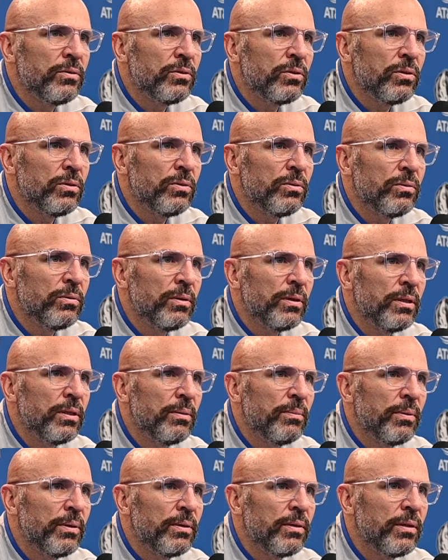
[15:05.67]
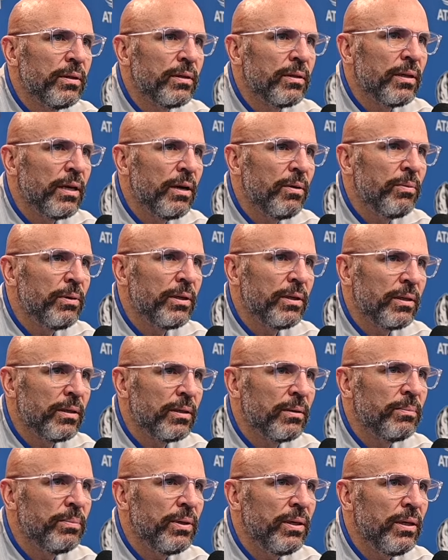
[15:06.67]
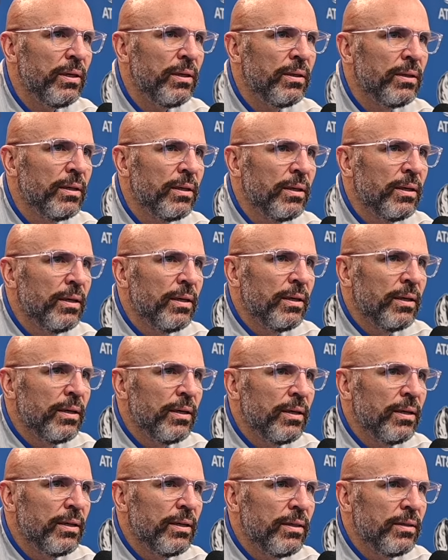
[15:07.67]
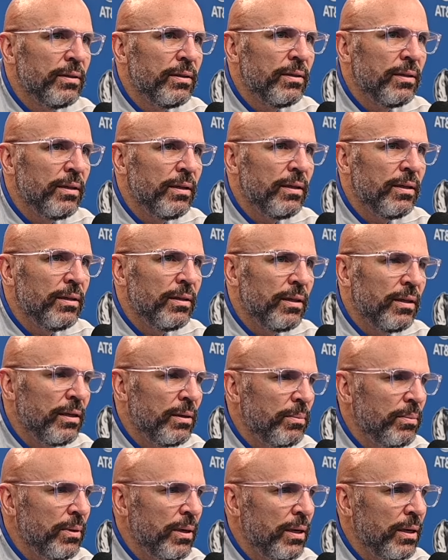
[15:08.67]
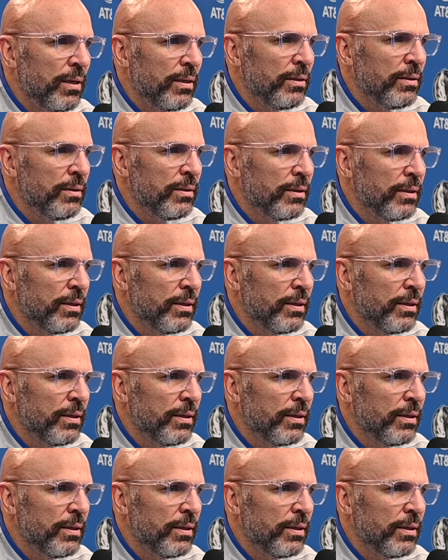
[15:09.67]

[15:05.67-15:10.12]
So I think now we can compete in the layup line.